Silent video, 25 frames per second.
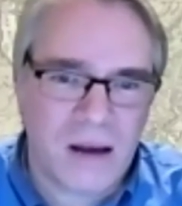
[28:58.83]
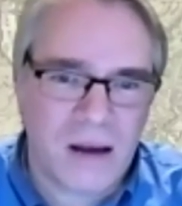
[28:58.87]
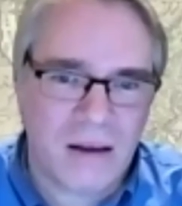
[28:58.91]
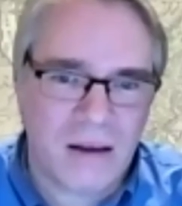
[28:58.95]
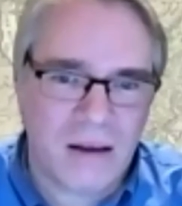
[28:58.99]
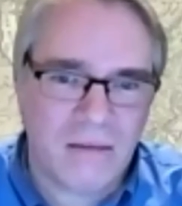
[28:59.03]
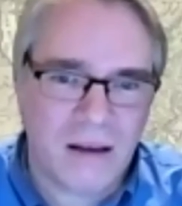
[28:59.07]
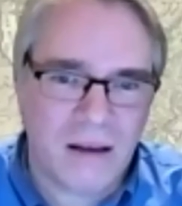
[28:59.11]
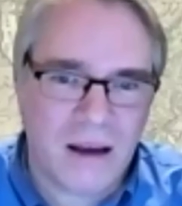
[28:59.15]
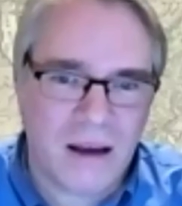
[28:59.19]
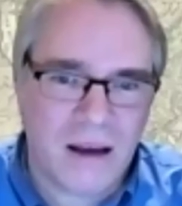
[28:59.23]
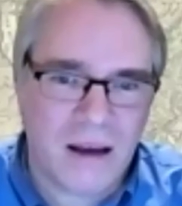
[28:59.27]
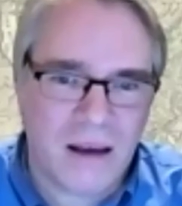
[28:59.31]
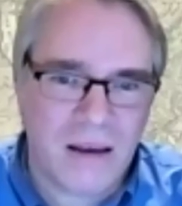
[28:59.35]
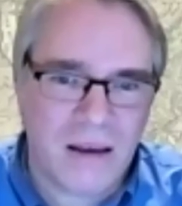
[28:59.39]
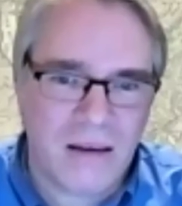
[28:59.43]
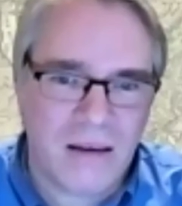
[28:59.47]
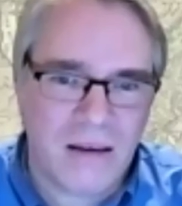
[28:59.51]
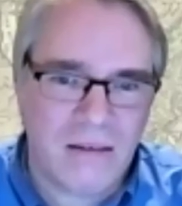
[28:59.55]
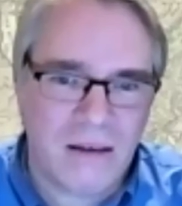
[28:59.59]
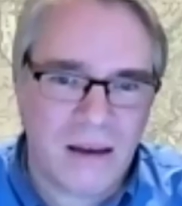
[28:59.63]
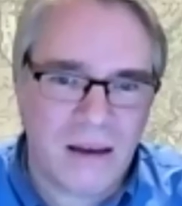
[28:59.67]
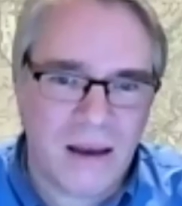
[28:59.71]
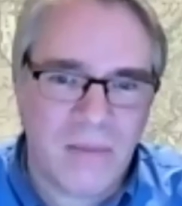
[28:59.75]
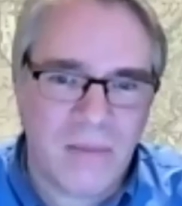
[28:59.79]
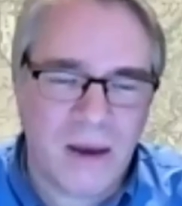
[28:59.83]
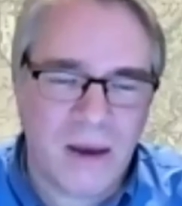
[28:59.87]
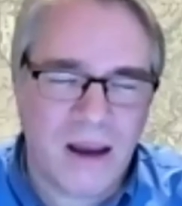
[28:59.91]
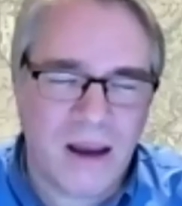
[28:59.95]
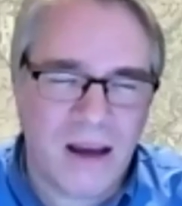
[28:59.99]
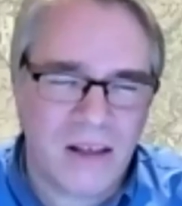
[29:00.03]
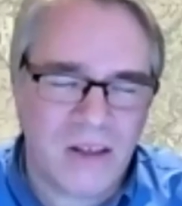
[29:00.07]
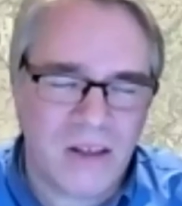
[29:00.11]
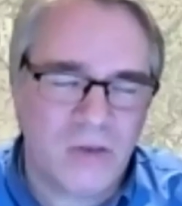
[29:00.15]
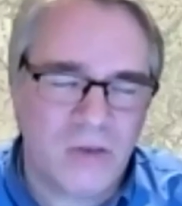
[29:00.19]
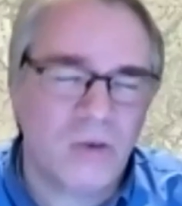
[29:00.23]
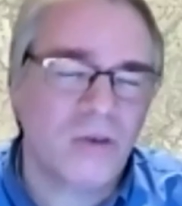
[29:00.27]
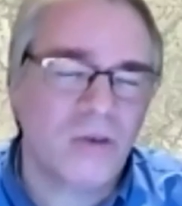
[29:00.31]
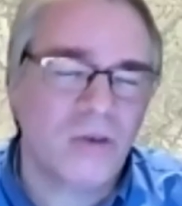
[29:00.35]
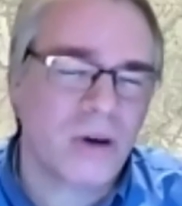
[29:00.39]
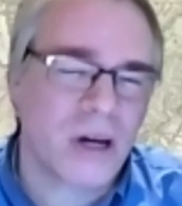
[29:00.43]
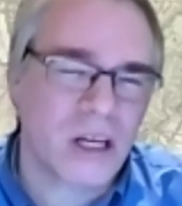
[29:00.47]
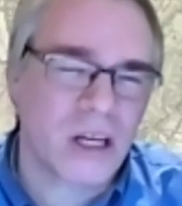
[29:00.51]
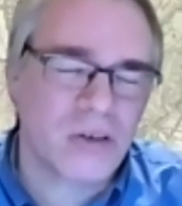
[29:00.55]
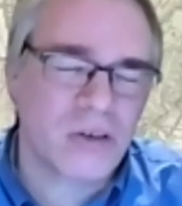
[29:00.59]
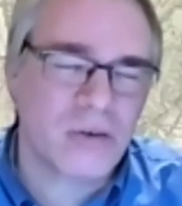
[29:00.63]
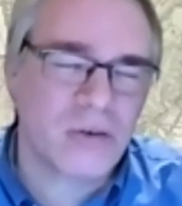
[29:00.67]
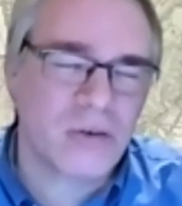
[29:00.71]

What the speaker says: I am a